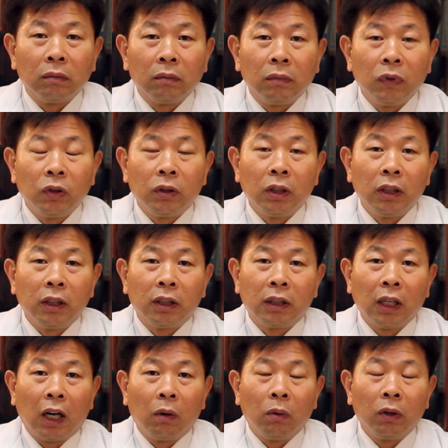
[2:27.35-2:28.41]
Usually
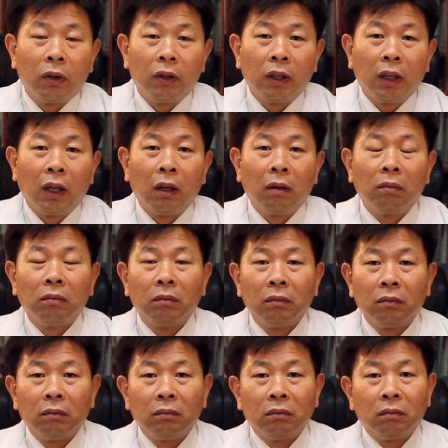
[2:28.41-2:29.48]
start with
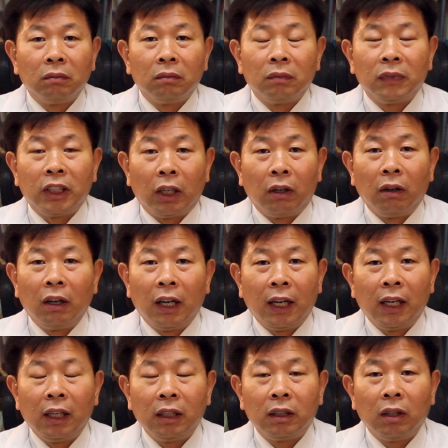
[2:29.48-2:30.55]

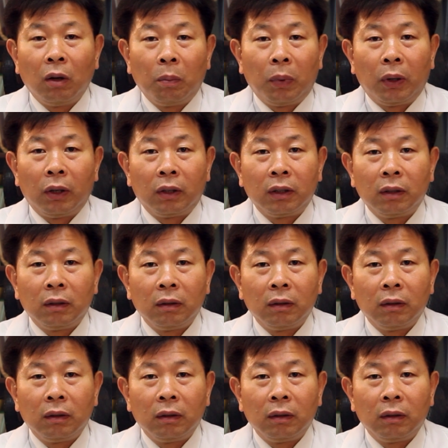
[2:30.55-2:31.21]
generalized upper